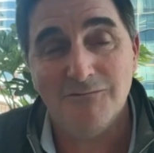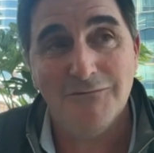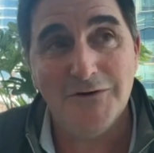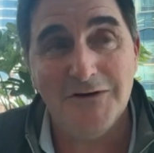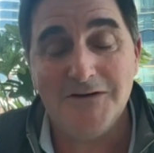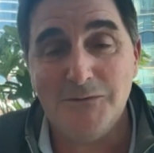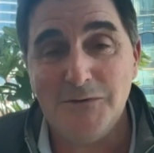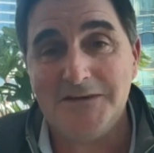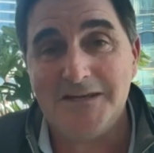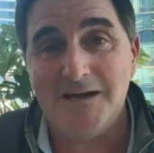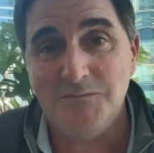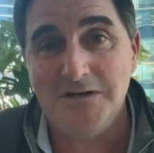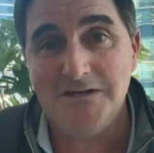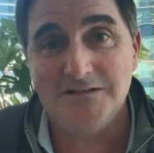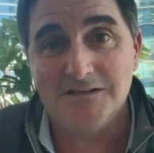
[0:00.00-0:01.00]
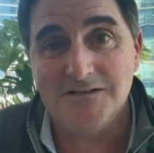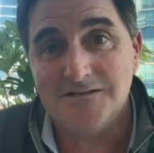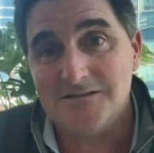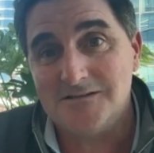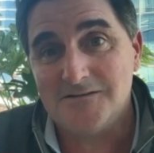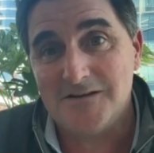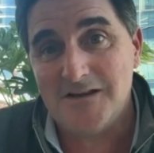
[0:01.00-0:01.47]
Really, what that means
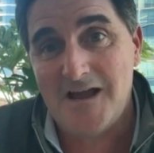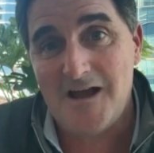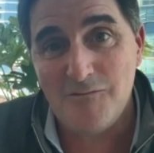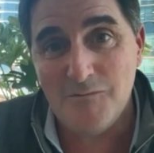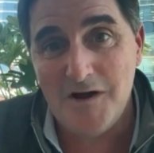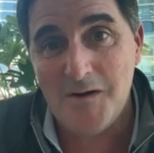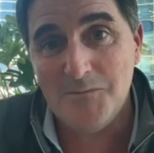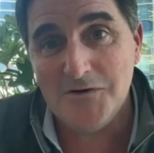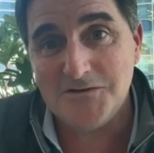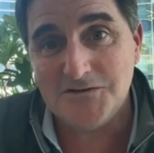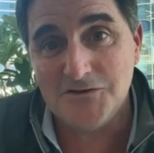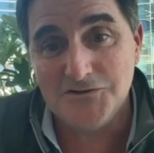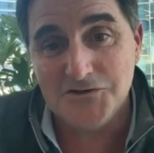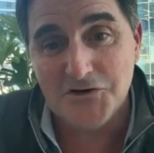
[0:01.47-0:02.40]
is how much does